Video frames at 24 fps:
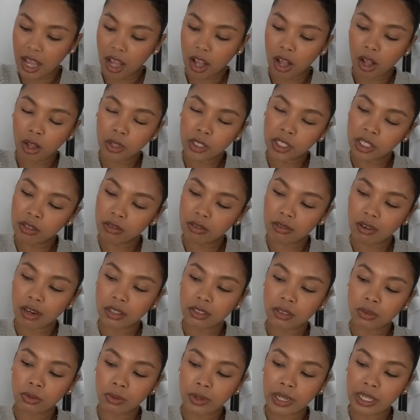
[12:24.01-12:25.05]
also
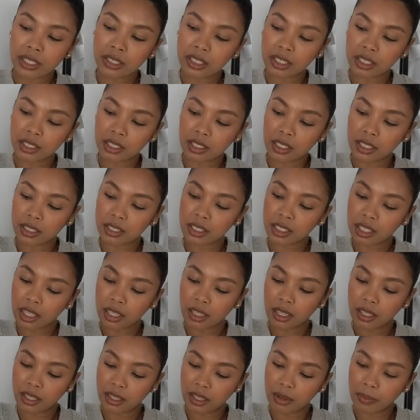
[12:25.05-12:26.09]
around the waist it is a
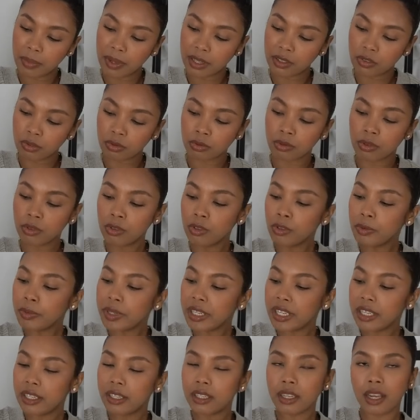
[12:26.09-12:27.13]
little bit
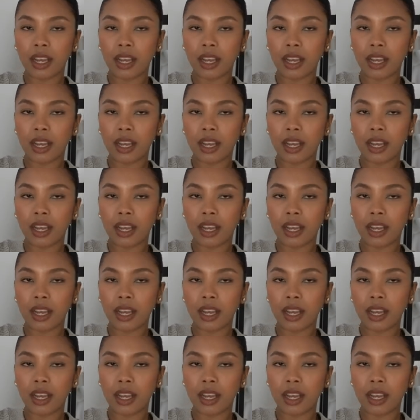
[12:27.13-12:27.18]
roomy.